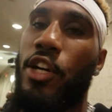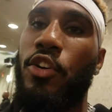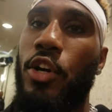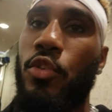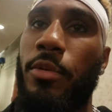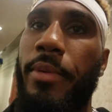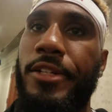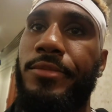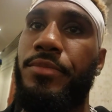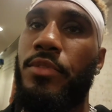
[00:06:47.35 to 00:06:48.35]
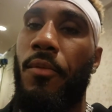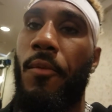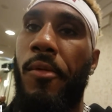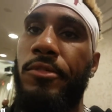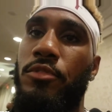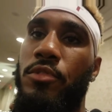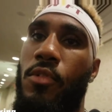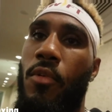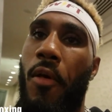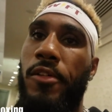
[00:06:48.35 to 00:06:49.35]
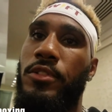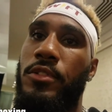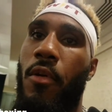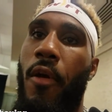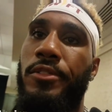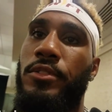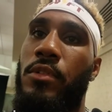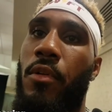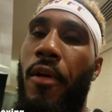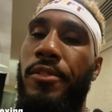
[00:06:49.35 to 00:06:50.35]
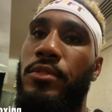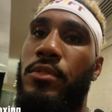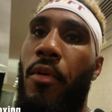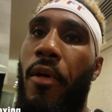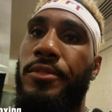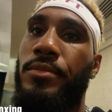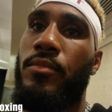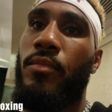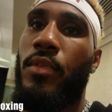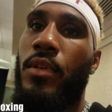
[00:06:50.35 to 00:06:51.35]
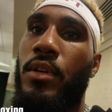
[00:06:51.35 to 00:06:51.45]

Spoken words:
Who's the A side at 154 out of all 4 fighters?